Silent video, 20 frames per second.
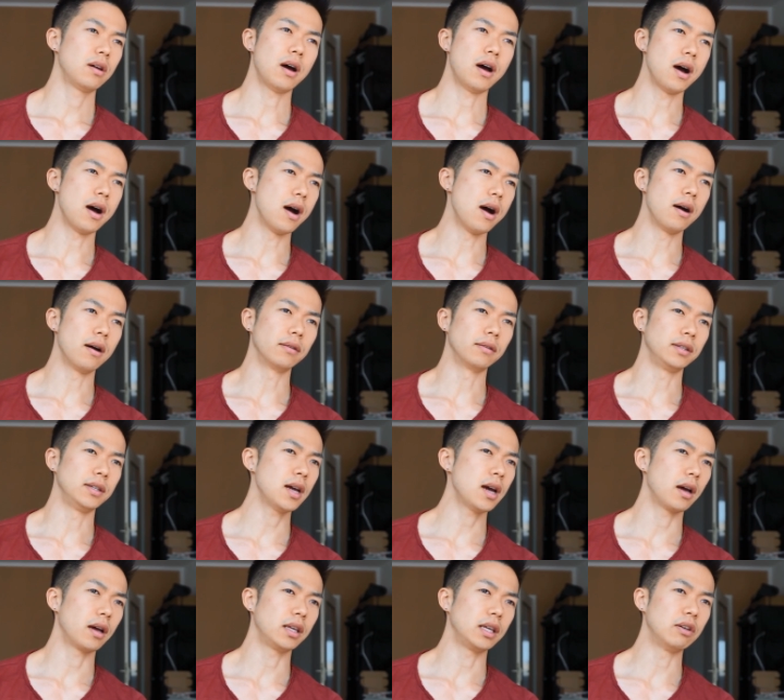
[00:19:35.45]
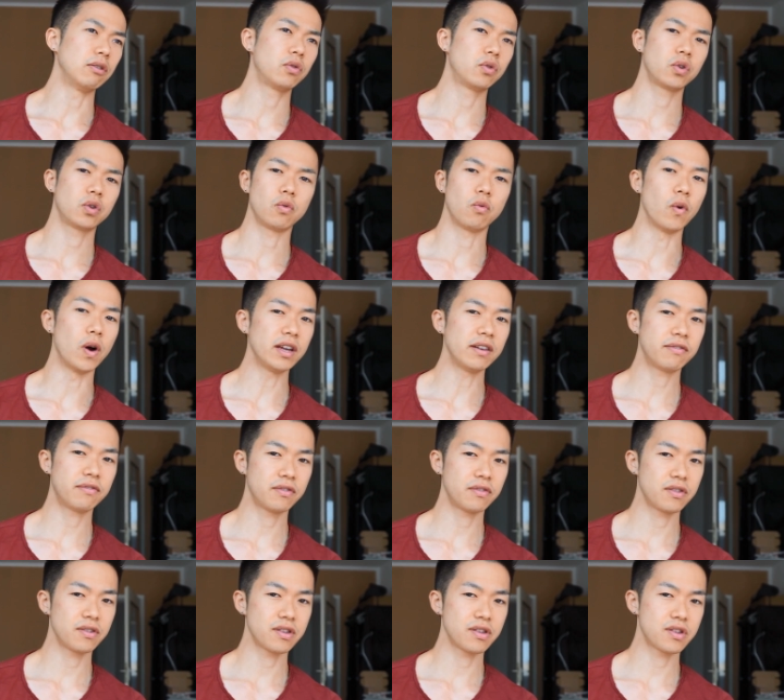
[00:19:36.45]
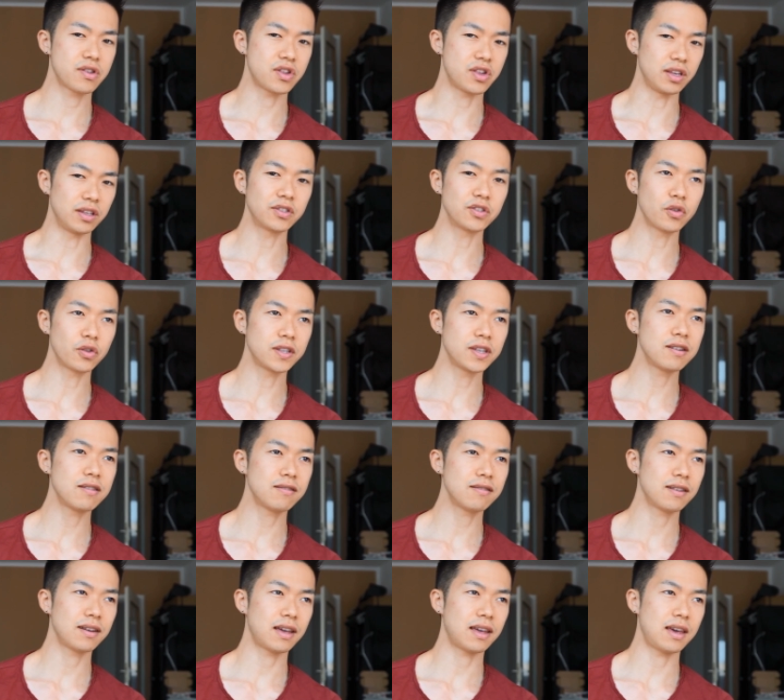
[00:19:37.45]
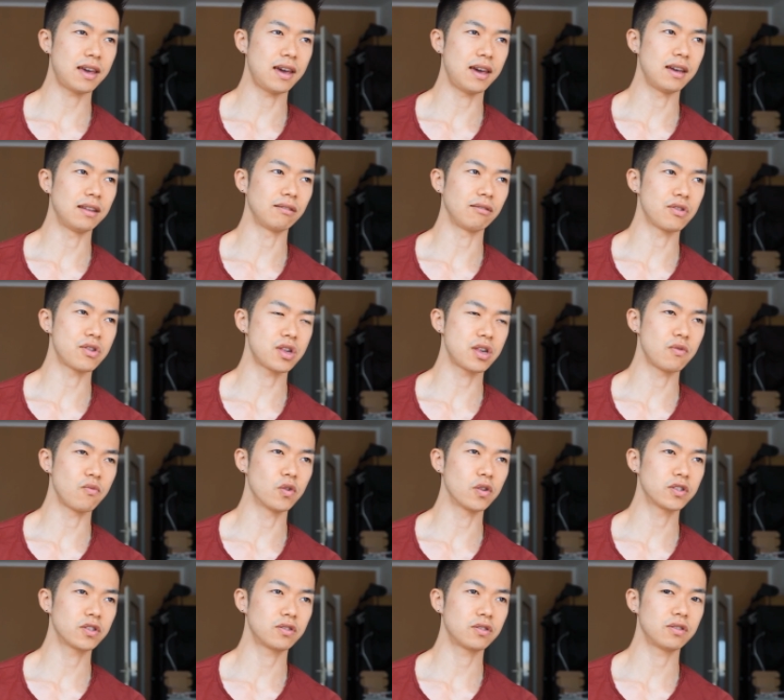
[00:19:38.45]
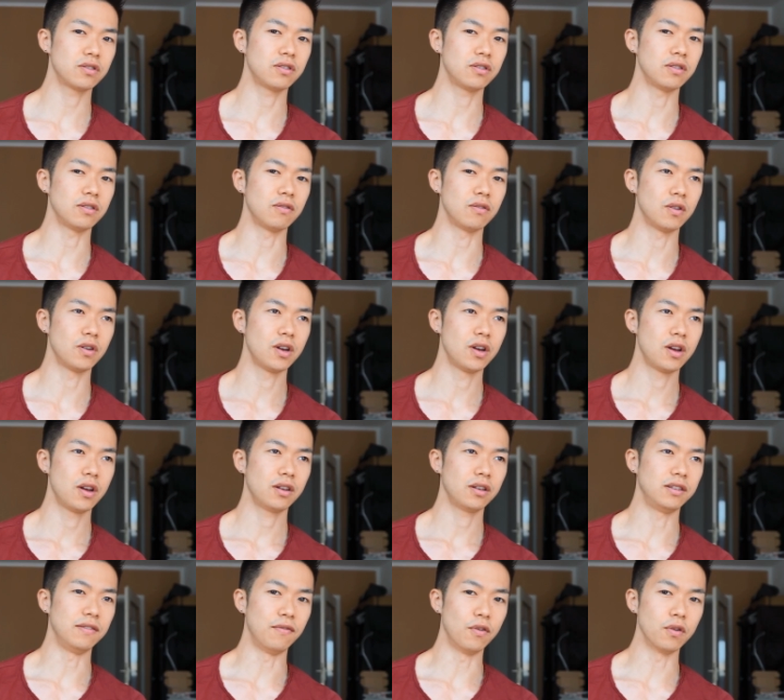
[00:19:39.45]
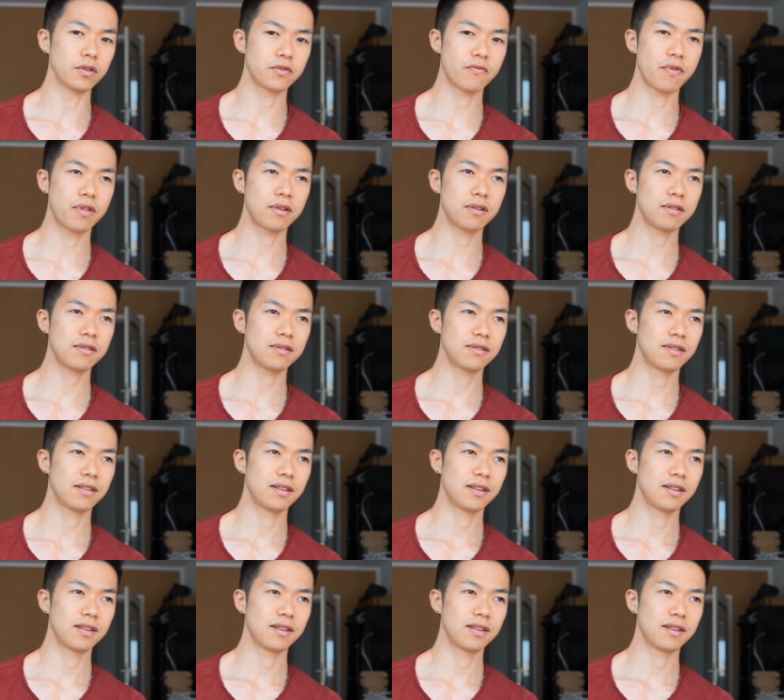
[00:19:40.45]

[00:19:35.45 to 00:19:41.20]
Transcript: uh, yeah if wife cheats on you and she wants to divorce with you